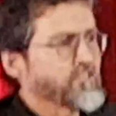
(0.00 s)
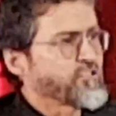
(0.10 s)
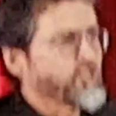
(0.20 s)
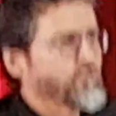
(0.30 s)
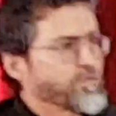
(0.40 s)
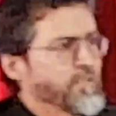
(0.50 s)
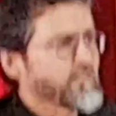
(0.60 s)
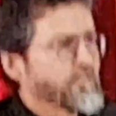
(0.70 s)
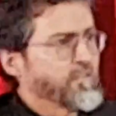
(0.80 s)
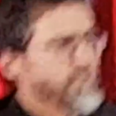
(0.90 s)
his children.
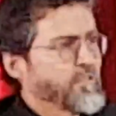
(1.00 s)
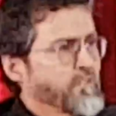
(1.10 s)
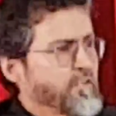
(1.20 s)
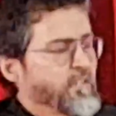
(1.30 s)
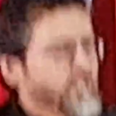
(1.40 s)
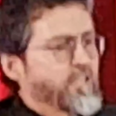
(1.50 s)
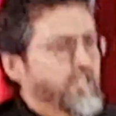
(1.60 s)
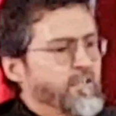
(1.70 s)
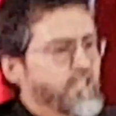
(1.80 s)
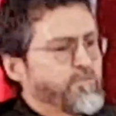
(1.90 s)

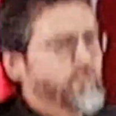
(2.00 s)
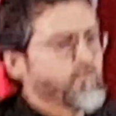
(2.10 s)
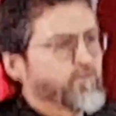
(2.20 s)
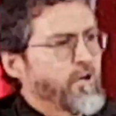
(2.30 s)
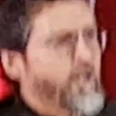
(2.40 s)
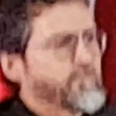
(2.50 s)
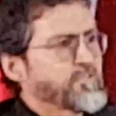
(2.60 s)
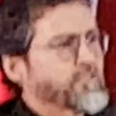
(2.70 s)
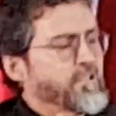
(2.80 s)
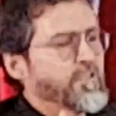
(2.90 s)
If you've lost